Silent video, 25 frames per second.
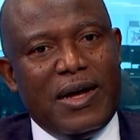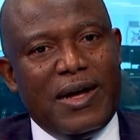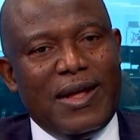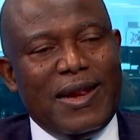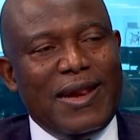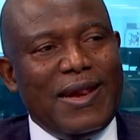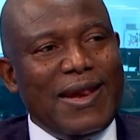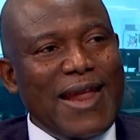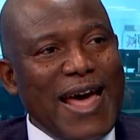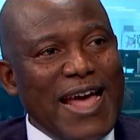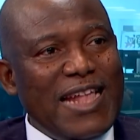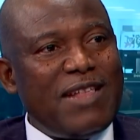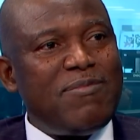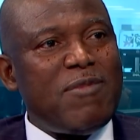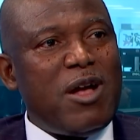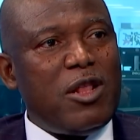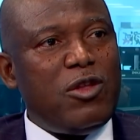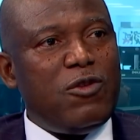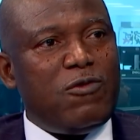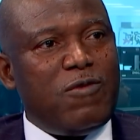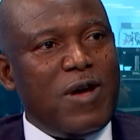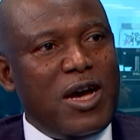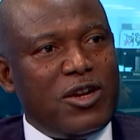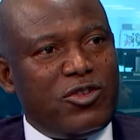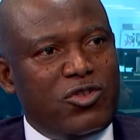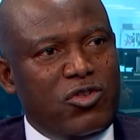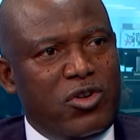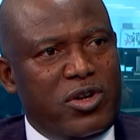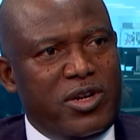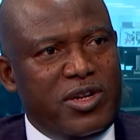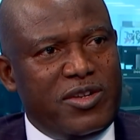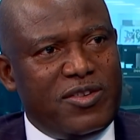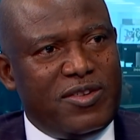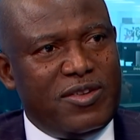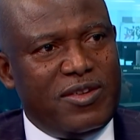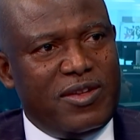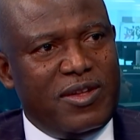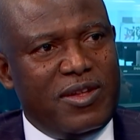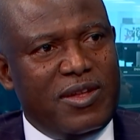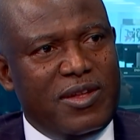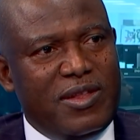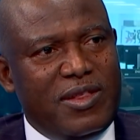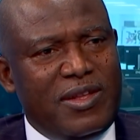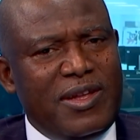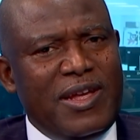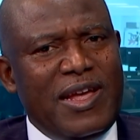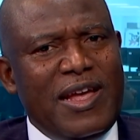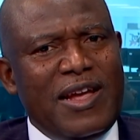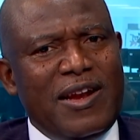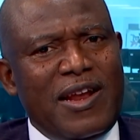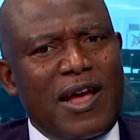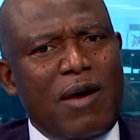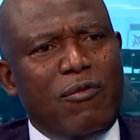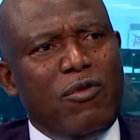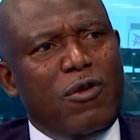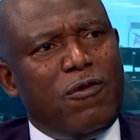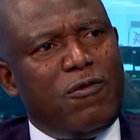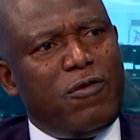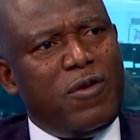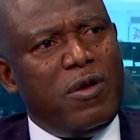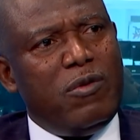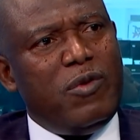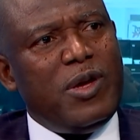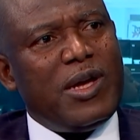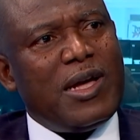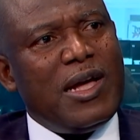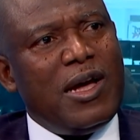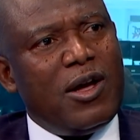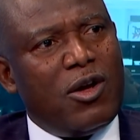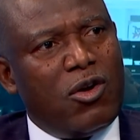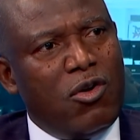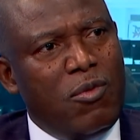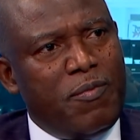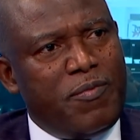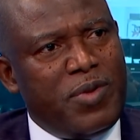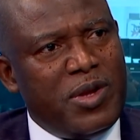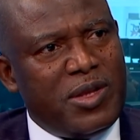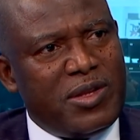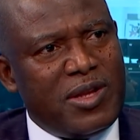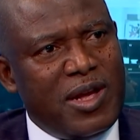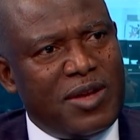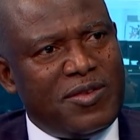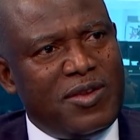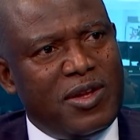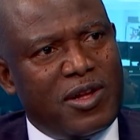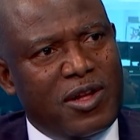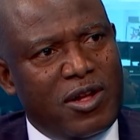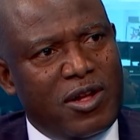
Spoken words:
Light manufacturing, the area we feel we can compete as a